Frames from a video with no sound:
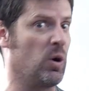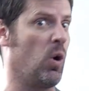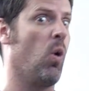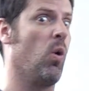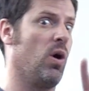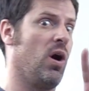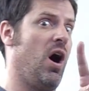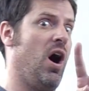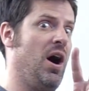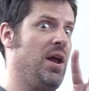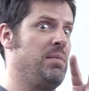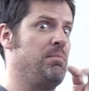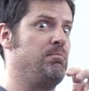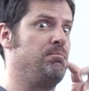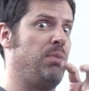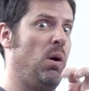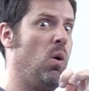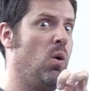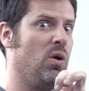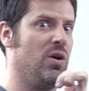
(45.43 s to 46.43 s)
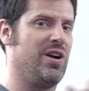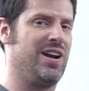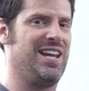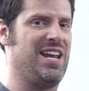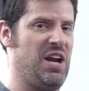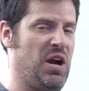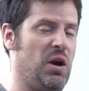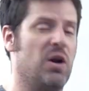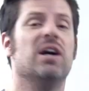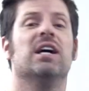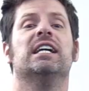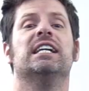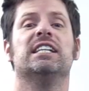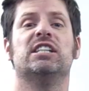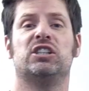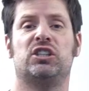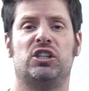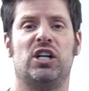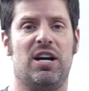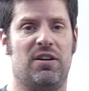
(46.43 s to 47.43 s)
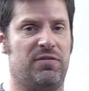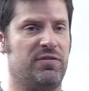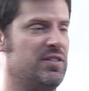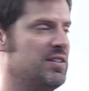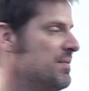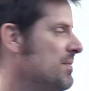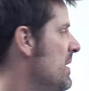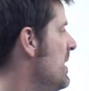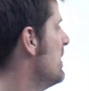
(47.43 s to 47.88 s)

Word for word: or on board here, shift.